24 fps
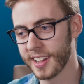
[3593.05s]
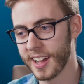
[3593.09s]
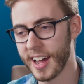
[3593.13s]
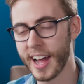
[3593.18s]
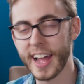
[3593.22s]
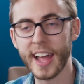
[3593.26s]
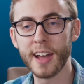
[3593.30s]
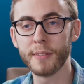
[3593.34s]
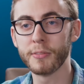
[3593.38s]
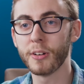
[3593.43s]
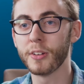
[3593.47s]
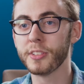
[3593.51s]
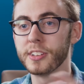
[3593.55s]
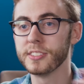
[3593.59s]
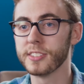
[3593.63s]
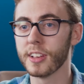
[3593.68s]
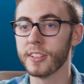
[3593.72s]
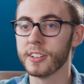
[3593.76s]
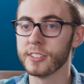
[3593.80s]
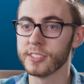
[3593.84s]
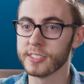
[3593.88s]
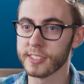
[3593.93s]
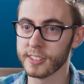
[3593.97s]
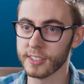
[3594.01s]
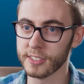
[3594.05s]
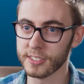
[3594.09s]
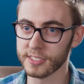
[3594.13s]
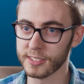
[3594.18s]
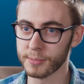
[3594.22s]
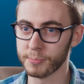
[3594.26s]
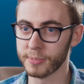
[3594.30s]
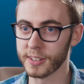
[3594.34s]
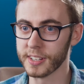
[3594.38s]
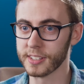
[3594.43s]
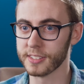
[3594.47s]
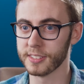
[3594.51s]
I have all these other skills to
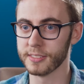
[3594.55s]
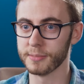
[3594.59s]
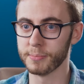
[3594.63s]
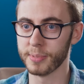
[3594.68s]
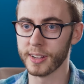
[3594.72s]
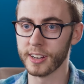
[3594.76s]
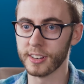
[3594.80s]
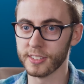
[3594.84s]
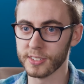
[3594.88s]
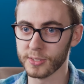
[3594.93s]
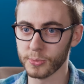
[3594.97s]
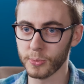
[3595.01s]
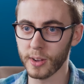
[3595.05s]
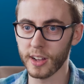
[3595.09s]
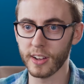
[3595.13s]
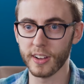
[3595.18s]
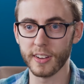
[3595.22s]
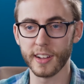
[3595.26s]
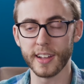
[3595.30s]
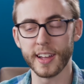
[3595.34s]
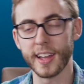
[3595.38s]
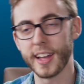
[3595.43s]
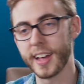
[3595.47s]
bring to bear as well.